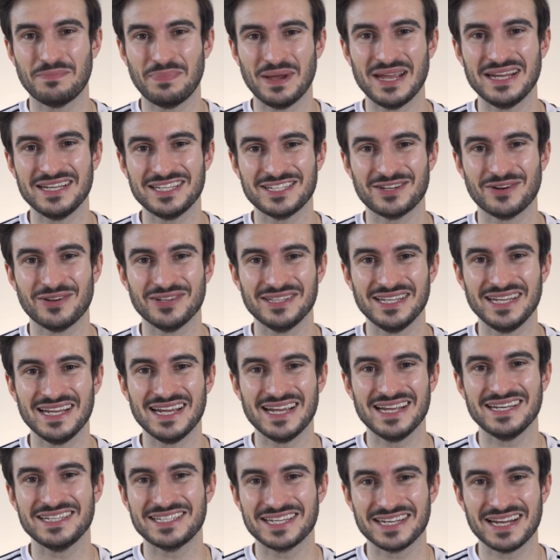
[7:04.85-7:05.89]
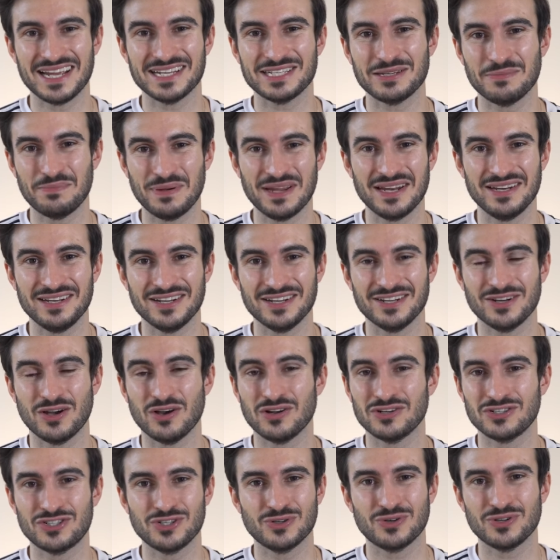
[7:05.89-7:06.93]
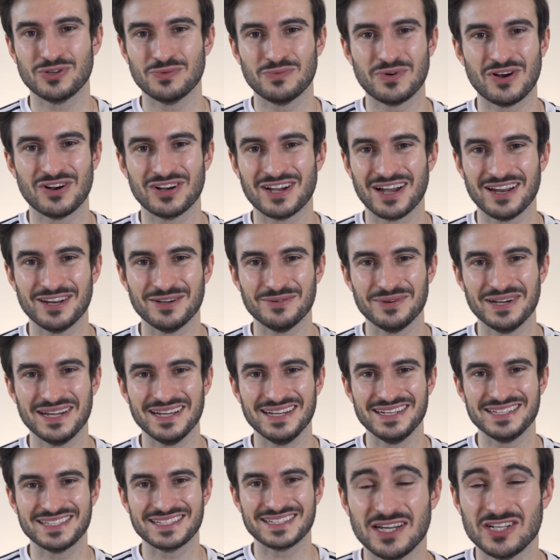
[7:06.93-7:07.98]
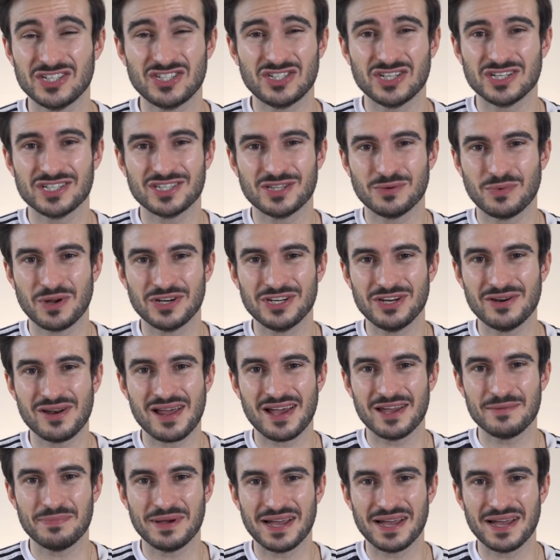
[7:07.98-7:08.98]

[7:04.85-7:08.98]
based on the internet's opinion on Jordan 1 colorways. It's just the one you like